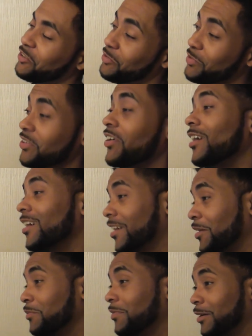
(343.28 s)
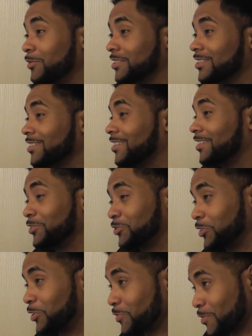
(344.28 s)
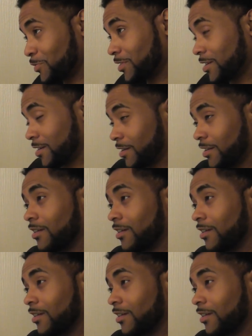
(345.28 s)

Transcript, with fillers: you thought I, I, was just gonna let you get away with that?